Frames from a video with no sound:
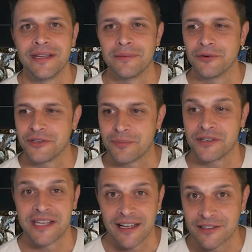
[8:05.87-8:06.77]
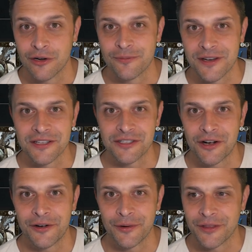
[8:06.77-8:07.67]
able to protect an opening
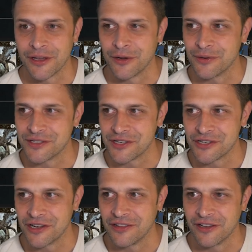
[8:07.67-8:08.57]
start with Inquisition